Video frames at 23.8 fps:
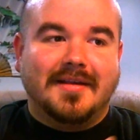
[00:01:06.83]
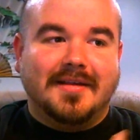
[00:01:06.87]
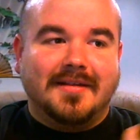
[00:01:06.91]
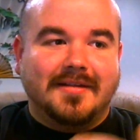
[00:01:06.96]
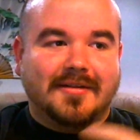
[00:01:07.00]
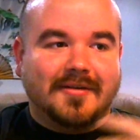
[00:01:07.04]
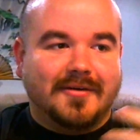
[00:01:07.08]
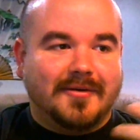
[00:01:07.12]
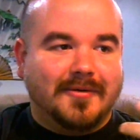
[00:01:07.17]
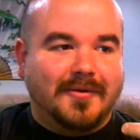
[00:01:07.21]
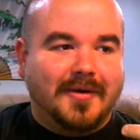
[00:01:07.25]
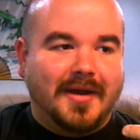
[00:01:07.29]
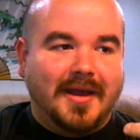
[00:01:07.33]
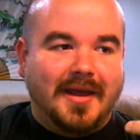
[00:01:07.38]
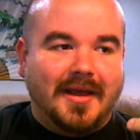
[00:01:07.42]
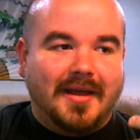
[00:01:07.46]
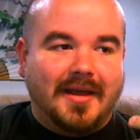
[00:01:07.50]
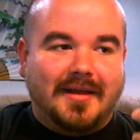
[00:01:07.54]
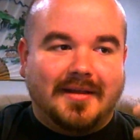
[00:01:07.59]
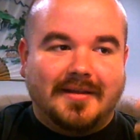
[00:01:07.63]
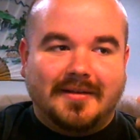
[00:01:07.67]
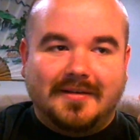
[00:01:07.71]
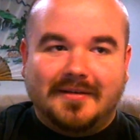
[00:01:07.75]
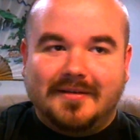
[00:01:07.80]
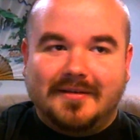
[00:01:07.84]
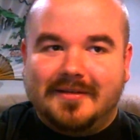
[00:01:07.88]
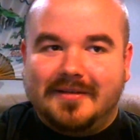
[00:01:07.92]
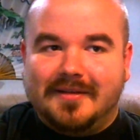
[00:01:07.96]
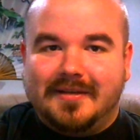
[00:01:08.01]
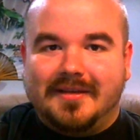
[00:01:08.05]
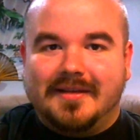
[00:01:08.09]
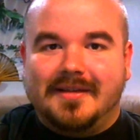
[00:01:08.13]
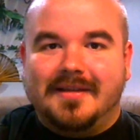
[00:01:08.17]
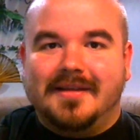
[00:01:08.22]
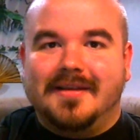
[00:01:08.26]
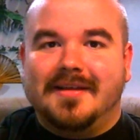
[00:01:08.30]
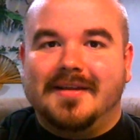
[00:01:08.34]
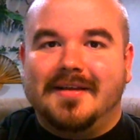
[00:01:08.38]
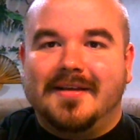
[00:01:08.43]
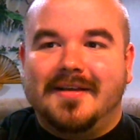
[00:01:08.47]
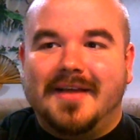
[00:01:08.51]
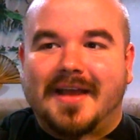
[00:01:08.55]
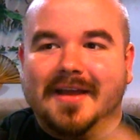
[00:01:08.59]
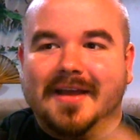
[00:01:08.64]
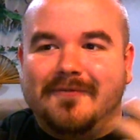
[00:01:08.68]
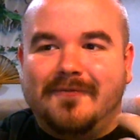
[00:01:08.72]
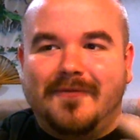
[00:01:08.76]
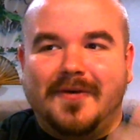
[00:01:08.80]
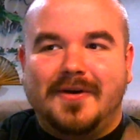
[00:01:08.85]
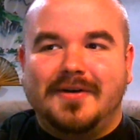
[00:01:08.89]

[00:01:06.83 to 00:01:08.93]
So at